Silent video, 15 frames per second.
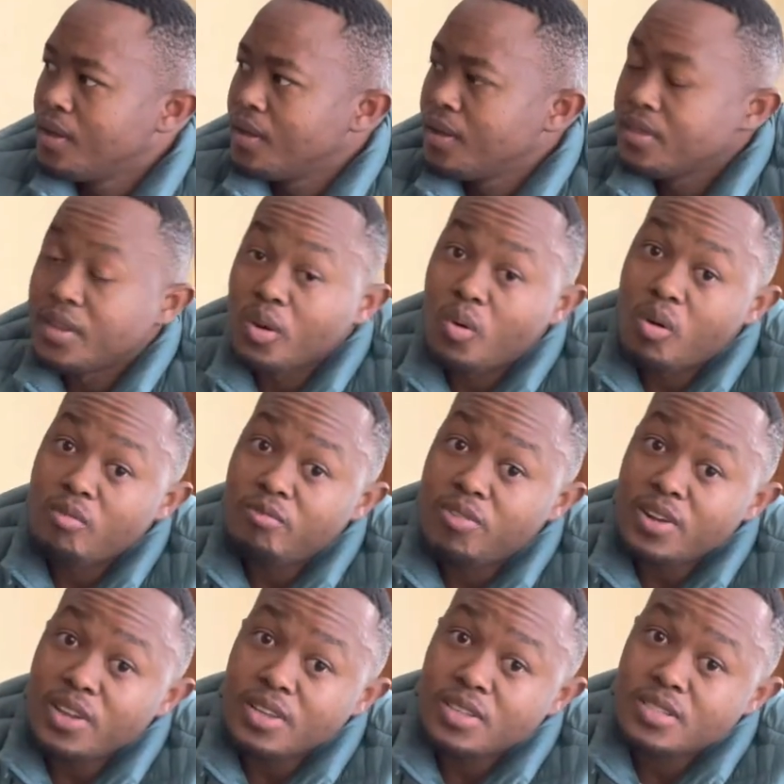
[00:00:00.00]
the
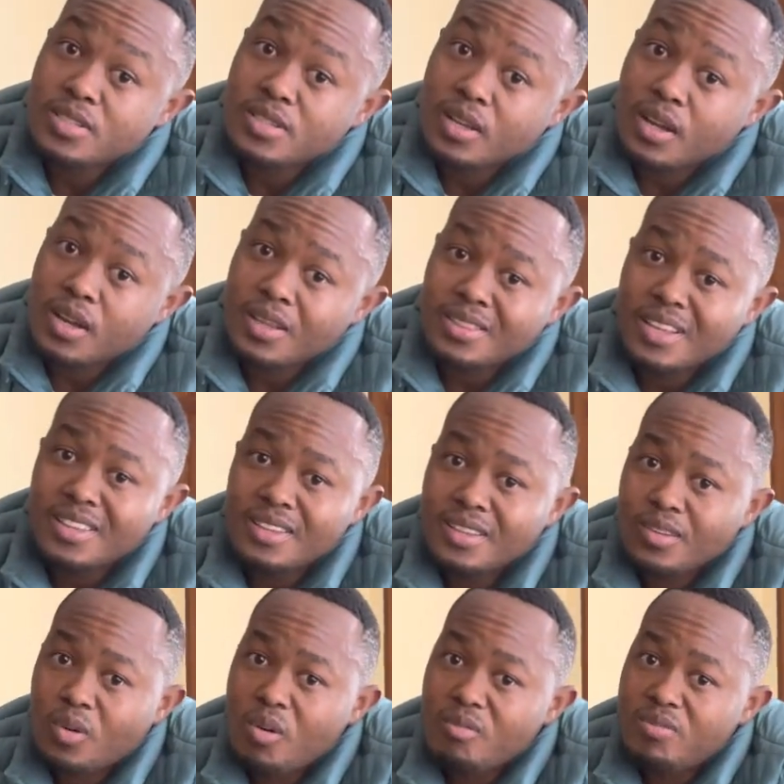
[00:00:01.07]
conflicts, the
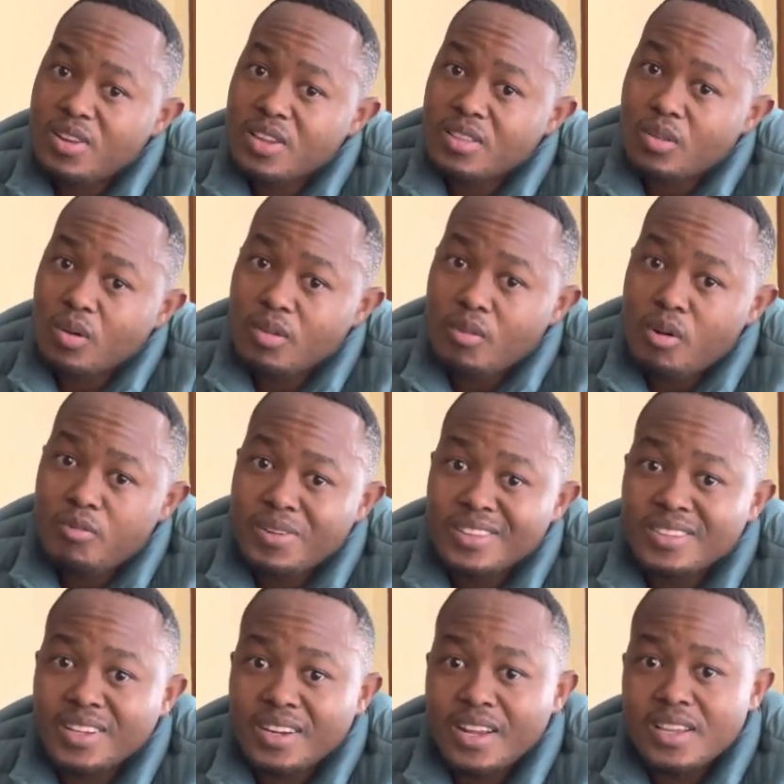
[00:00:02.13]
conflict of
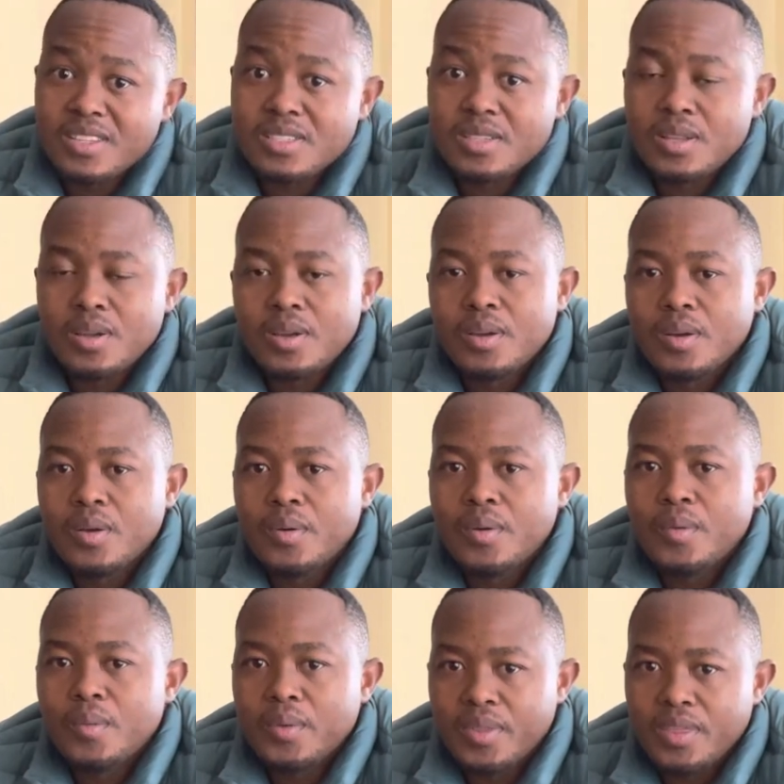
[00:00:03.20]
interest
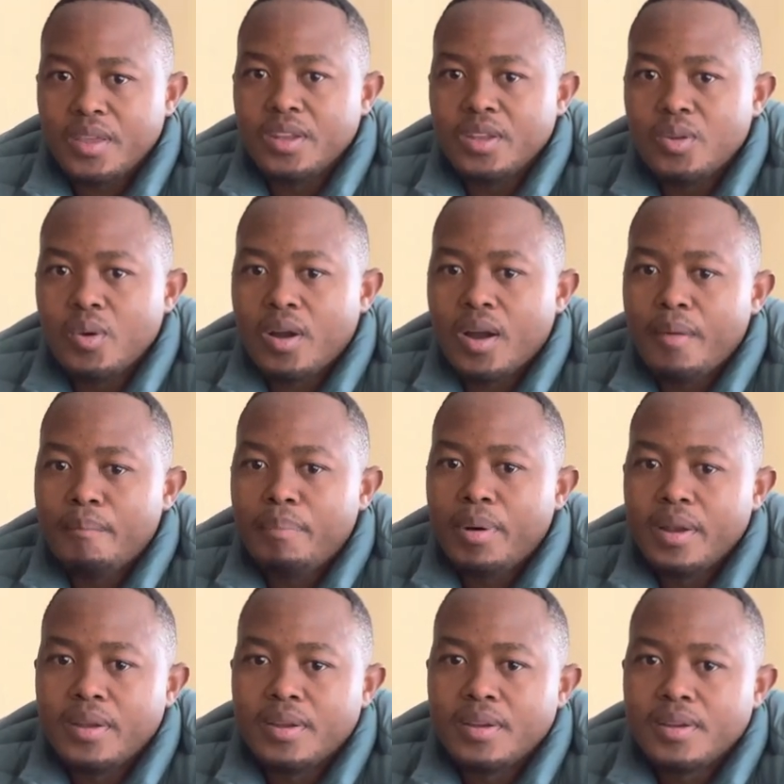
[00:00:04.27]
within your
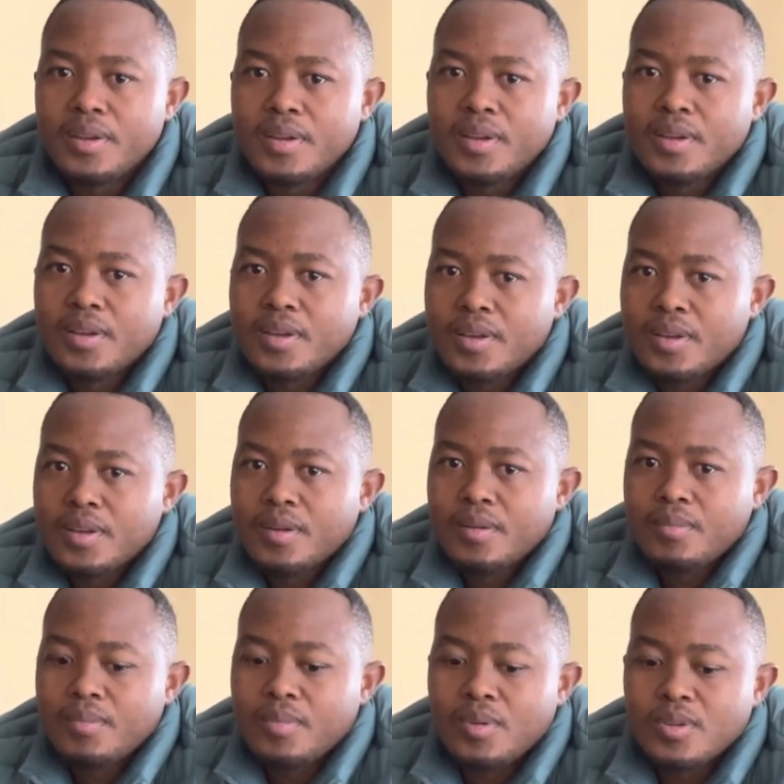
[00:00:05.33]
company,
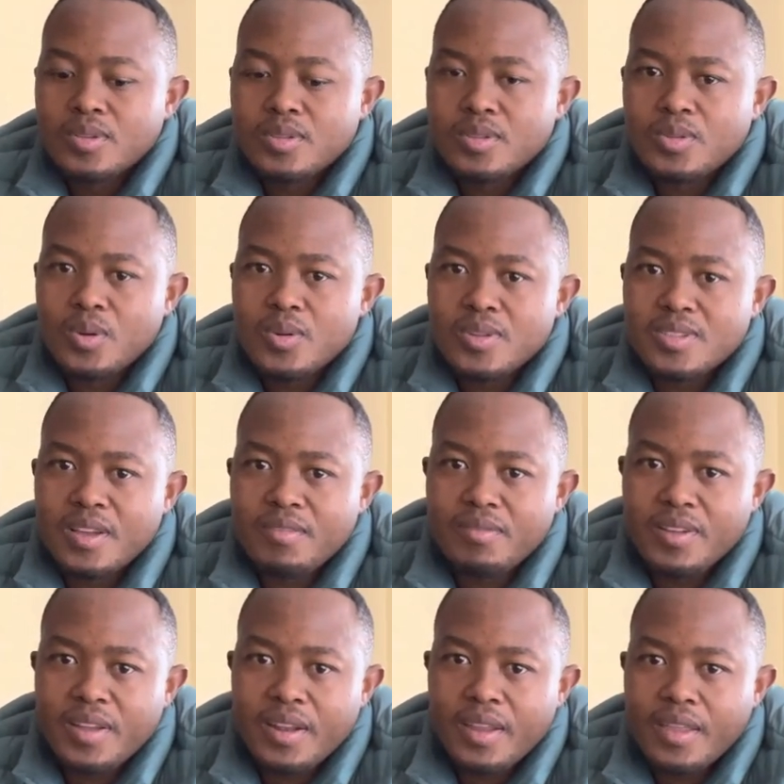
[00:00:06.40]
because those are
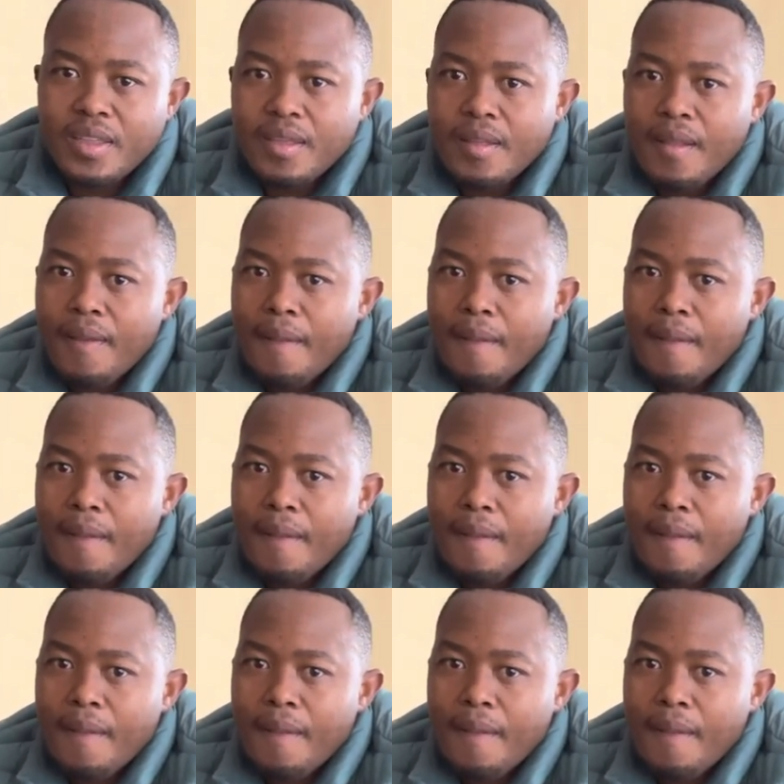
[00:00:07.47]
very